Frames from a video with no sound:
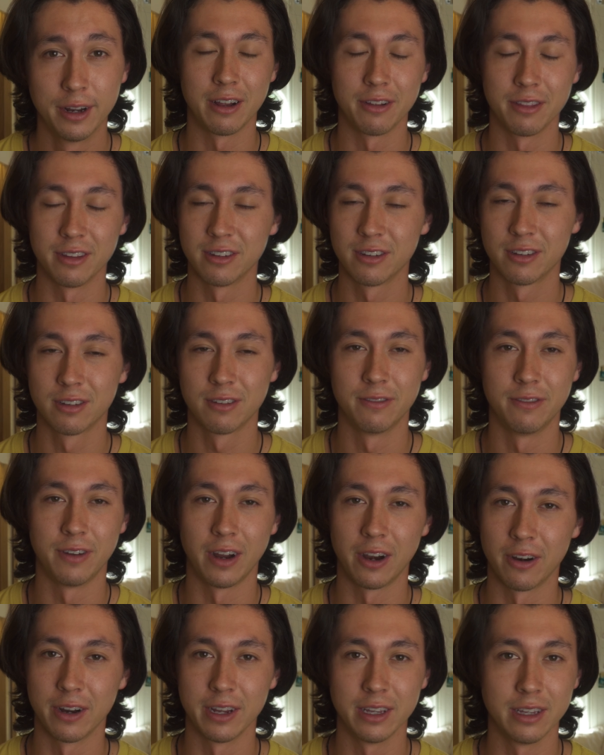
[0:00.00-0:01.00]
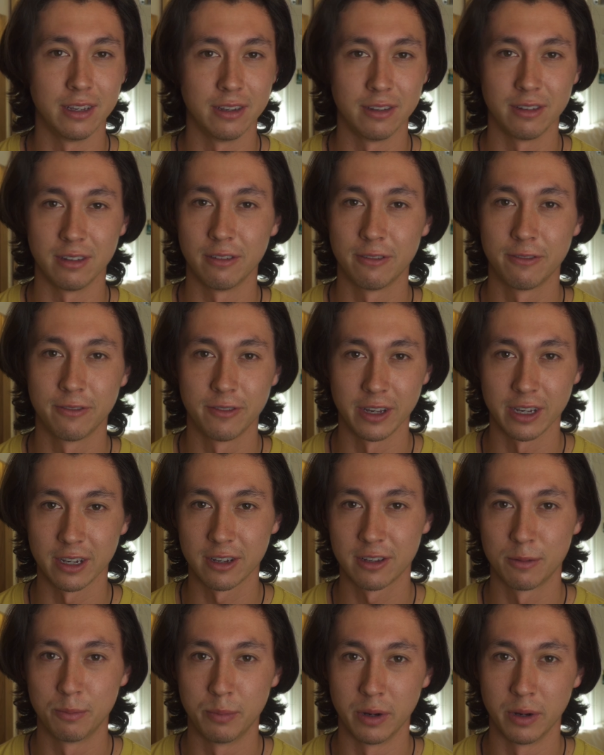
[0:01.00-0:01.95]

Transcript: Now, this is a very easy fix,